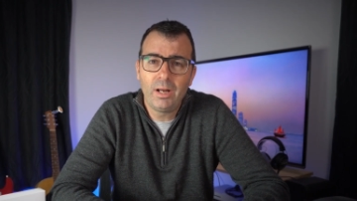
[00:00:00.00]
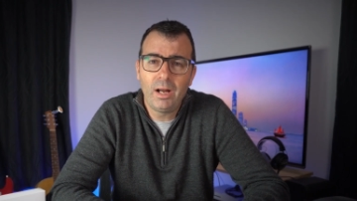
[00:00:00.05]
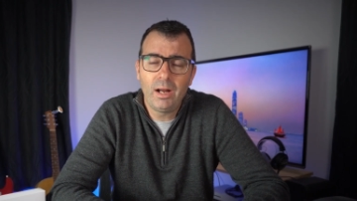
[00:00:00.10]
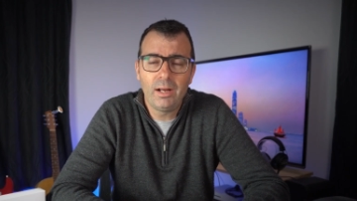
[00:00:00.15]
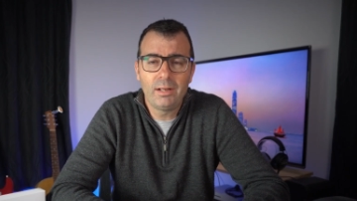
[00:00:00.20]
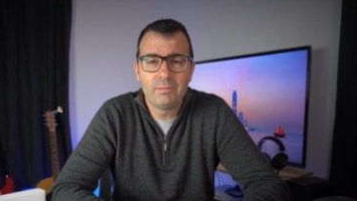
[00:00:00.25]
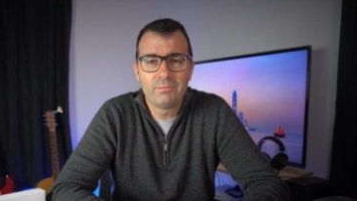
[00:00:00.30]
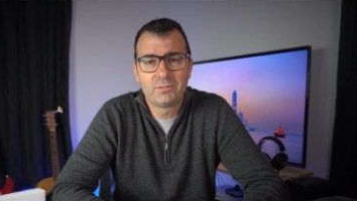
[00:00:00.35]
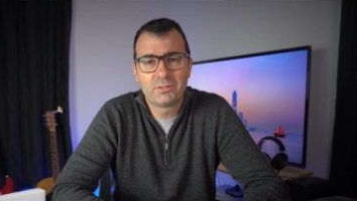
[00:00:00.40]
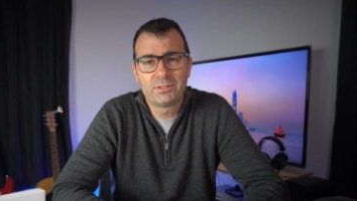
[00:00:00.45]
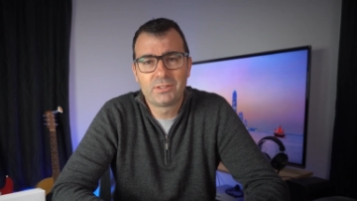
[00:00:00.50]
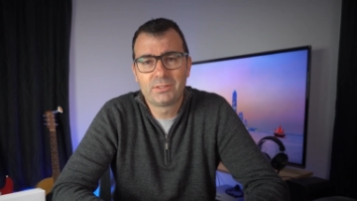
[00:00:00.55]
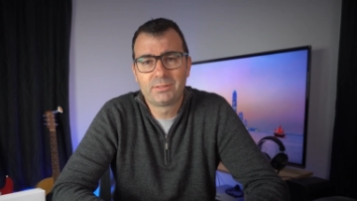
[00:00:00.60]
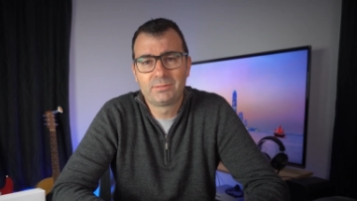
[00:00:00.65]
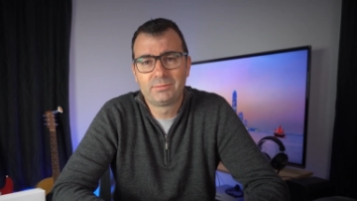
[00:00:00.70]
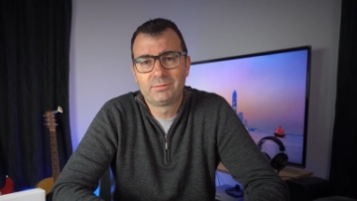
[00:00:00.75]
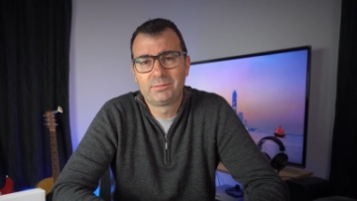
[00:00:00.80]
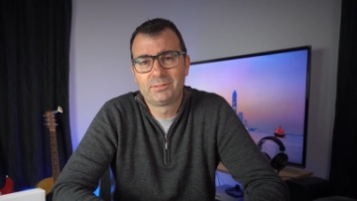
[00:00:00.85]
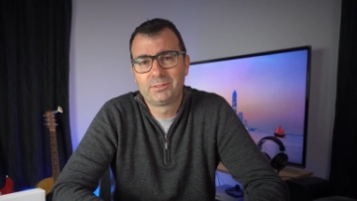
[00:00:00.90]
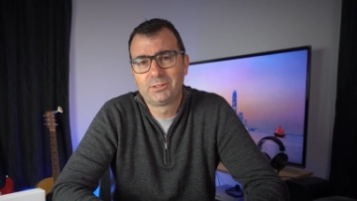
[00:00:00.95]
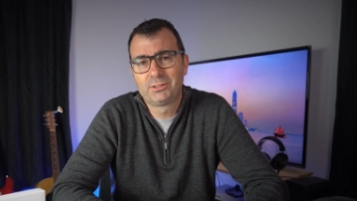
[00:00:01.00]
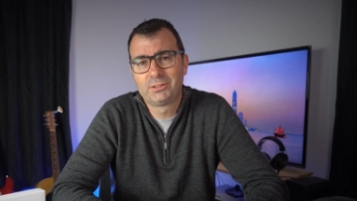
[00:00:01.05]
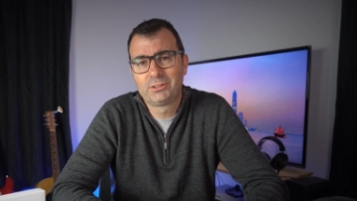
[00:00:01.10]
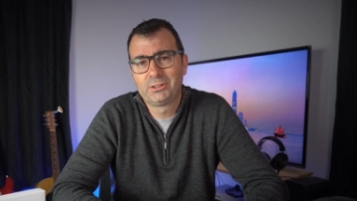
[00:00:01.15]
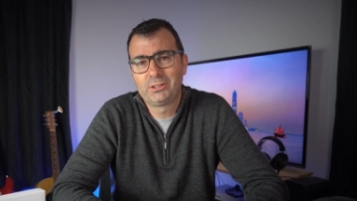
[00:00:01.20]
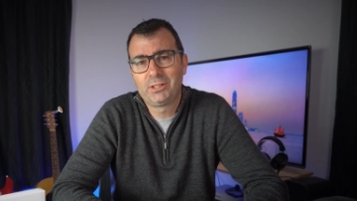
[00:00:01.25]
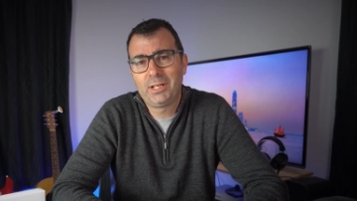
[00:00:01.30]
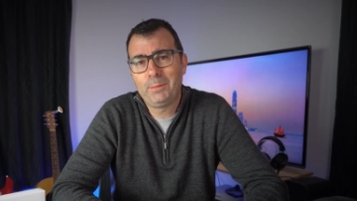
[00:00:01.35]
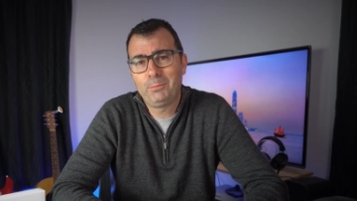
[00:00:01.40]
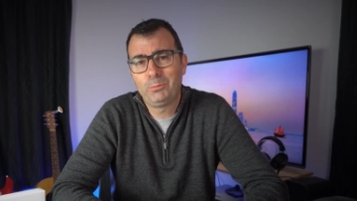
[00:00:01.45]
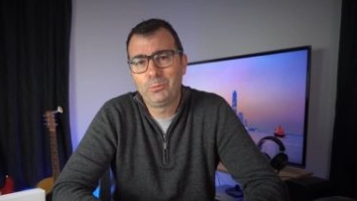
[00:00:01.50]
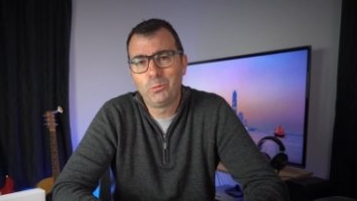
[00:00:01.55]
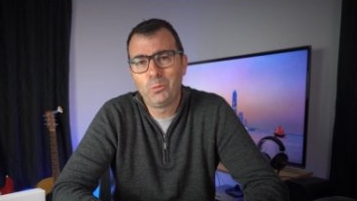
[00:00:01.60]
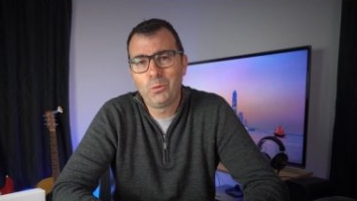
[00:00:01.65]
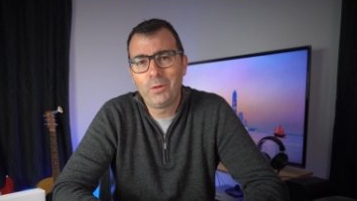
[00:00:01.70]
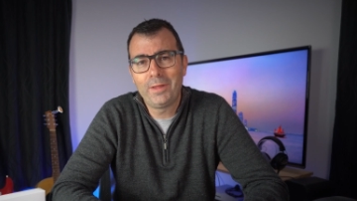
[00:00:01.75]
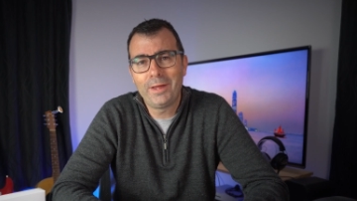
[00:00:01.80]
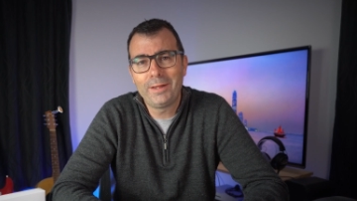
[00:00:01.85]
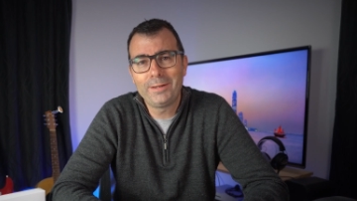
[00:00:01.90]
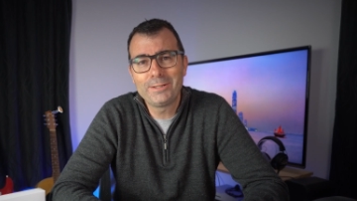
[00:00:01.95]
I've slept
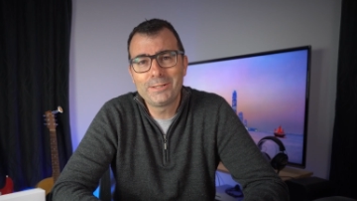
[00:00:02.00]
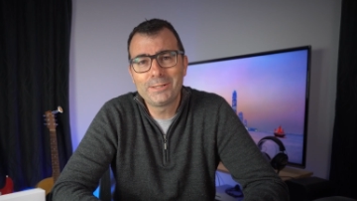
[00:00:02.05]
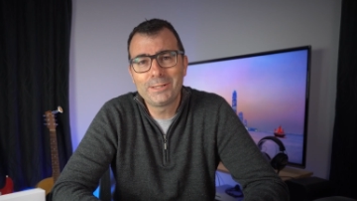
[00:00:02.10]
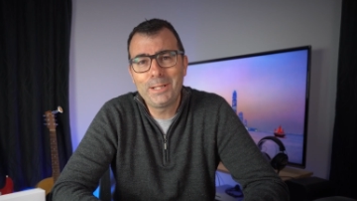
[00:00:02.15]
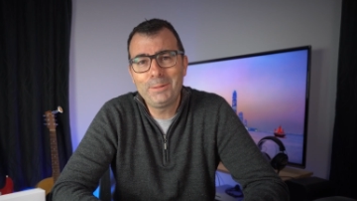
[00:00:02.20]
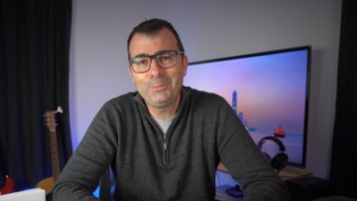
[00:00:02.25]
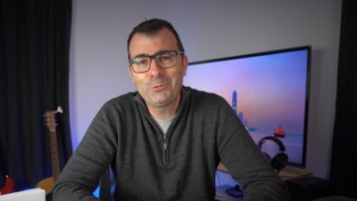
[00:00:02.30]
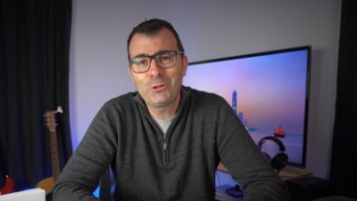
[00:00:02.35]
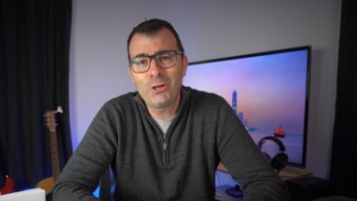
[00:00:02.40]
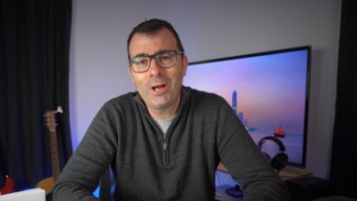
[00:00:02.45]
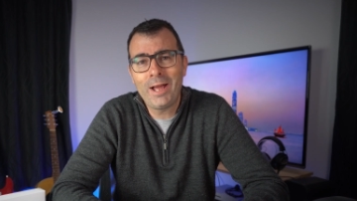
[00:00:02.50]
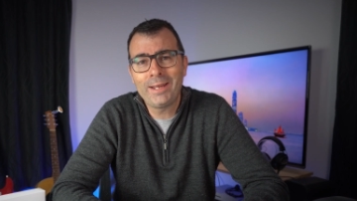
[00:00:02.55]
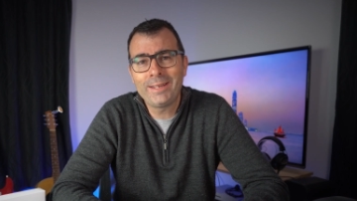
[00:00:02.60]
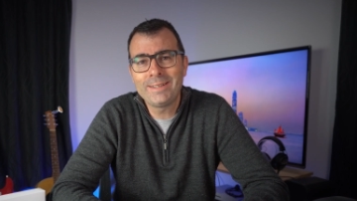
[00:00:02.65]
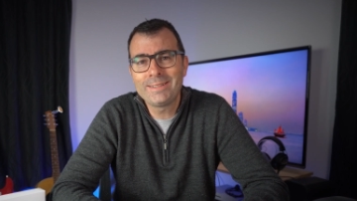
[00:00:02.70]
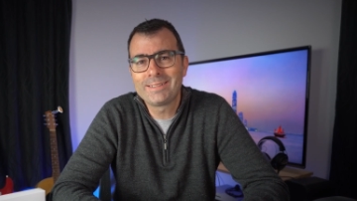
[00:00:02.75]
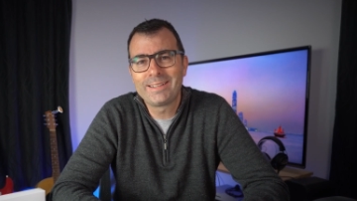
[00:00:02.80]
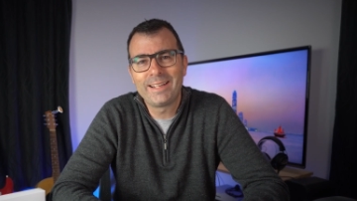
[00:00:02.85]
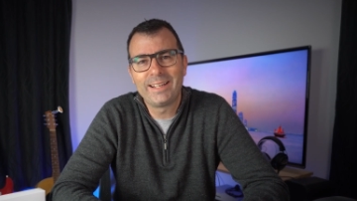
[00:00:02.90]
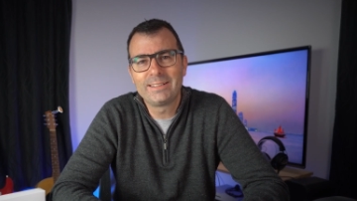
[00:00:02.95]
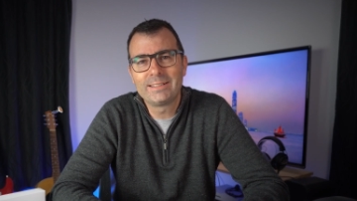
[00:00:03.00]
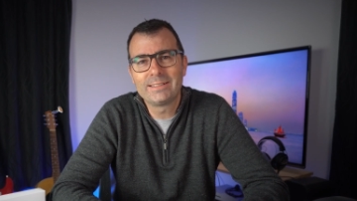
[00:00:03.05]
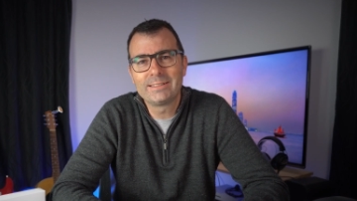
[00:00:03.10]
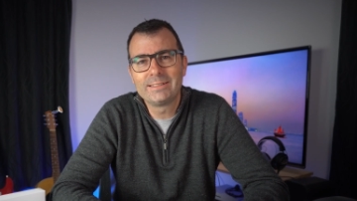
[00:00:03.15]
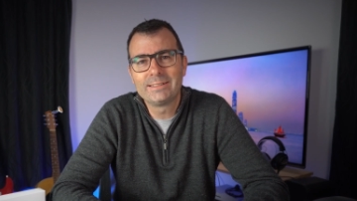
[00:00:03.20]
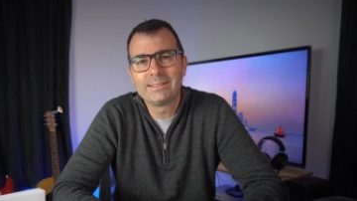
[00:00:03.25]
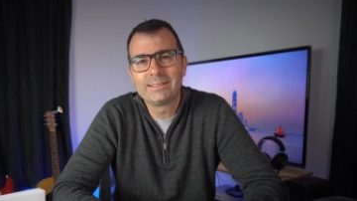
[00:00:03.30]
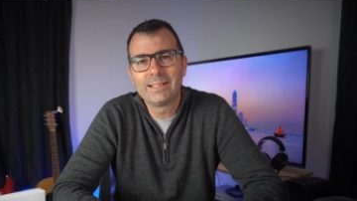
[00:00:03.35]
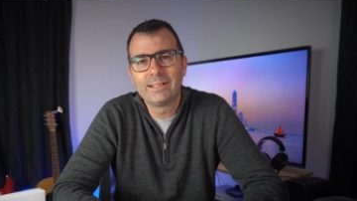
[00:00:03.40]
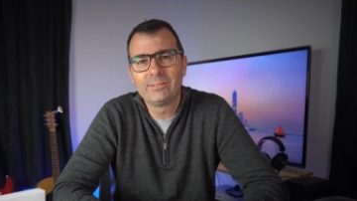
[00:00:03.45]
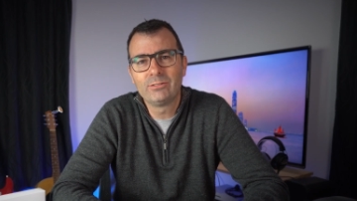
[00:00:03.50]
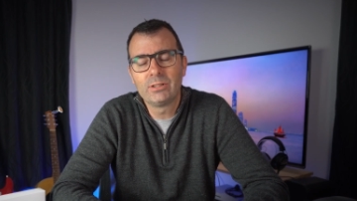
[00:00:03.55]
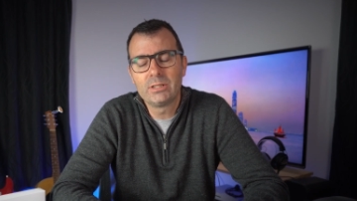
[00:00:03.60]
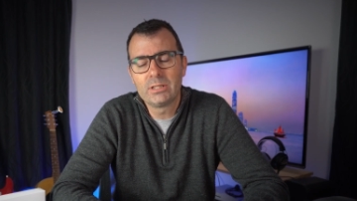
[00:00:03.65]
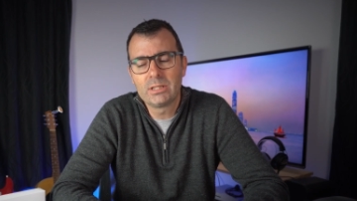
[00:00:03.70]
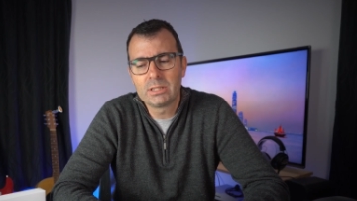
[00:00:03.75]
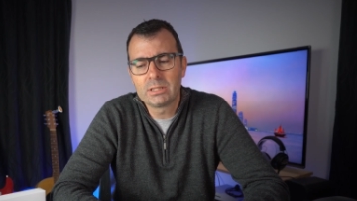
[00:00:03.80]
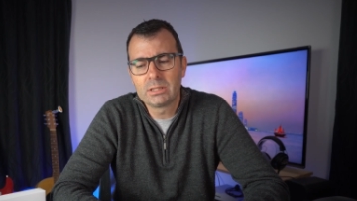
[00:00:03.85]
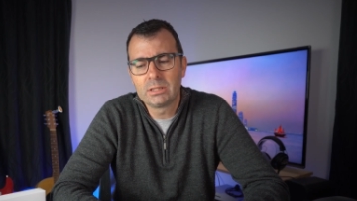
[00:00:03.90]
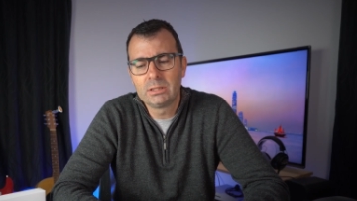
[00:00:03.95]
with other sleep trackers. That doesn't sound
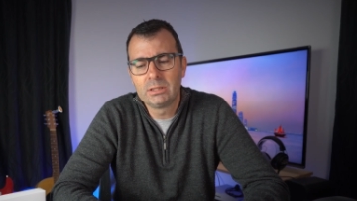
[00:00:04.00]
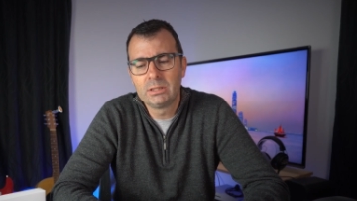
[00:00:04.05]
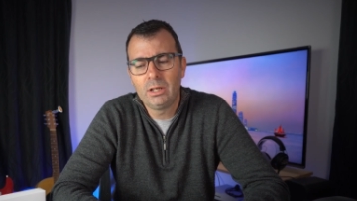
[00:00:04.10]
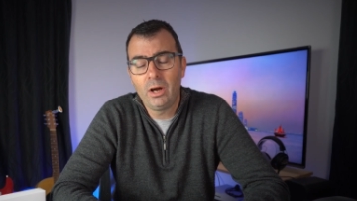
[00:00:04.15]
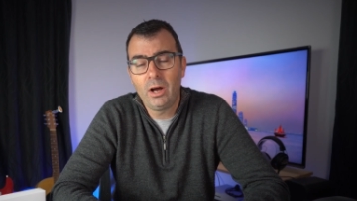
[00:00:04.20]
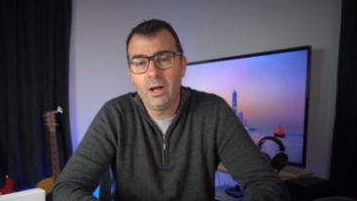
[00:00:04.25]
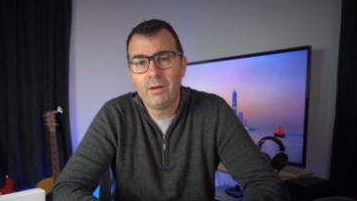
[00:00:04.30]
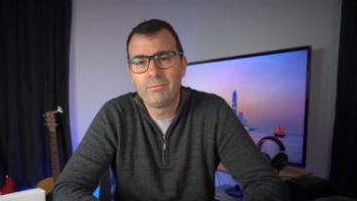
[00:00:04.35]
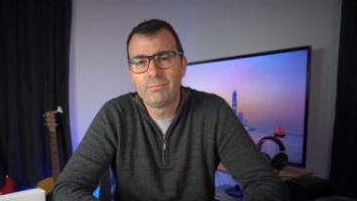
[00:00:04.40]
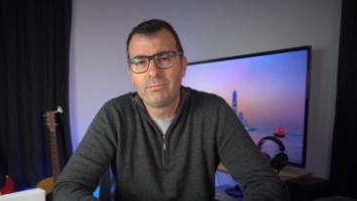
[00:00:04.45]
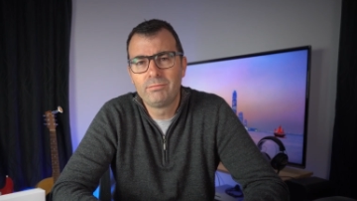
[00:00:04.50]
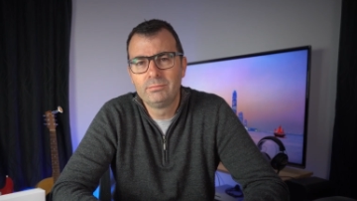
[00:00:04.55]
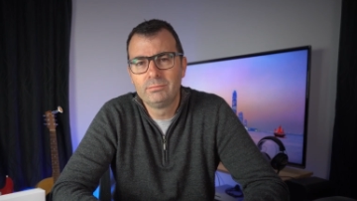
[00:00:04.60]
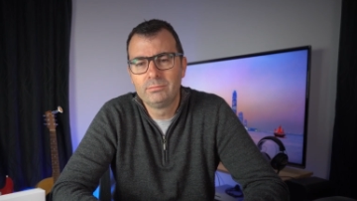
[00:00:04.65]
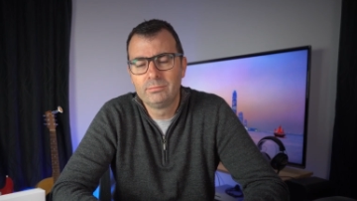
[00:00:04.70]
right, does it? I've